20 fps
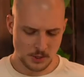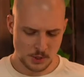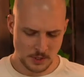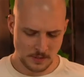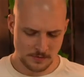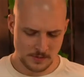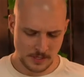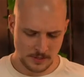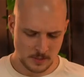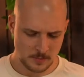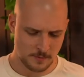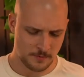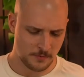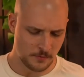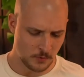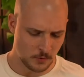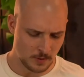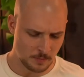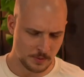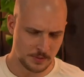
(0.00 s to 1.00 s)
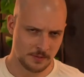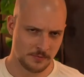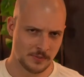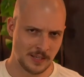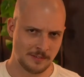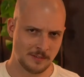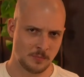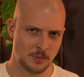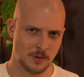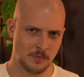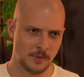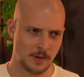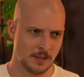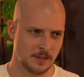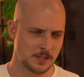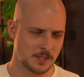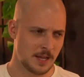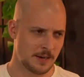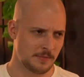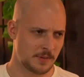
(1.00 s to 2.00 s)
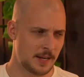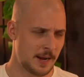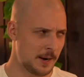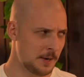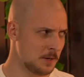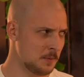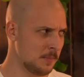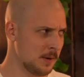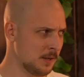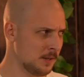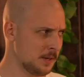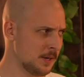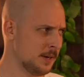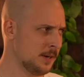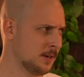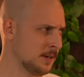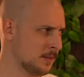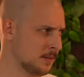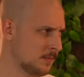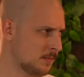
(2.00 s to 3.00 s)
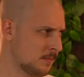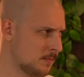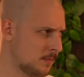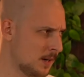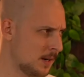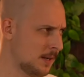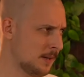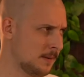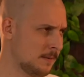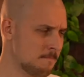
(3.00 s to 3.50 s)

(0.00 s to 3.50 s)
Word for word: I should have said this before, but the flavor profile, there's a lot of caramel in here, right?